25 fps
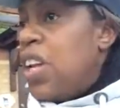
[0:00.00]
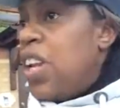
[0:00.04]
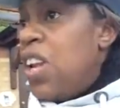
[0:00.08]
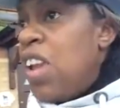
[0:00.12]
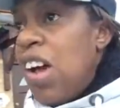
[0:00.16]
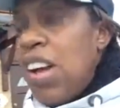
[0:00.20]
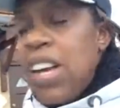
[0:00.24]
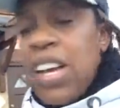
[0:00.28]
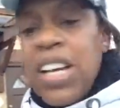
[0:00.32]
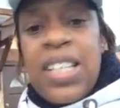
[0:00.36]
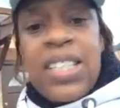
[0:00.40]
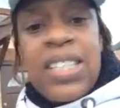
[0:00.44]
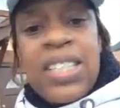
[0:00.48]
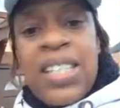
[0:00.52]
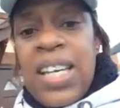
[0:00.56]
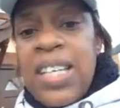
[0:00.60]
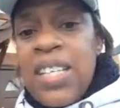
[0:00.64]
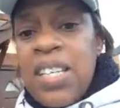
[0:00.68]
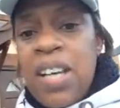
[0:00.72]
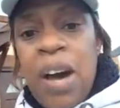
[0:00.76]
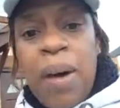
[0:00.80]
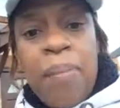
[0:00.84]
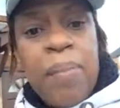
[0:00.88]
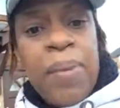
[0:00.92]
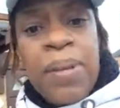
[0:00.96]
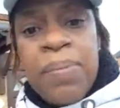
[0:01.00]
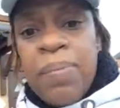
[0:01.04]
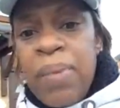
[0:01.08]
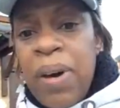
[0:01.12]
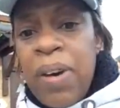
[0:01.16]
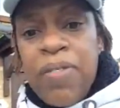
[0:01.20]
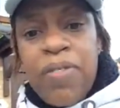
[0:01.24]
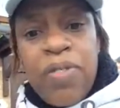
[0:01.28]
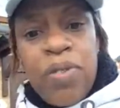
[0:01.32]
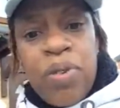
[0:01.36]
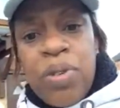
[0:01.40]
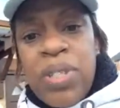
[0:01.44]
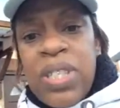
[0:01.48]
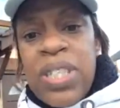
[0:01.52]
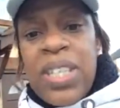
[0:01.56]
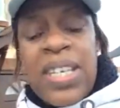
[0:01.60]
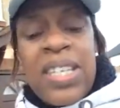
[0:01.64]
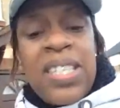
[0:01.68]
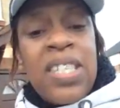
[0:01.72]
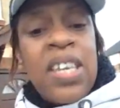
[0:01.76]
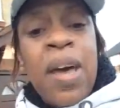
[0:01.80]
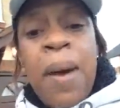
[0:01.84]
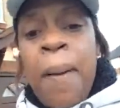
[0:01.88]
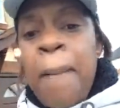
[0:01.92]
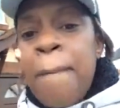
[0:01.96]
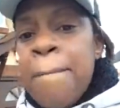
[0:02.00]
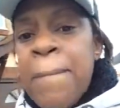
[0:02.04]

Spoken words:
Like I said, I'm in my 40s,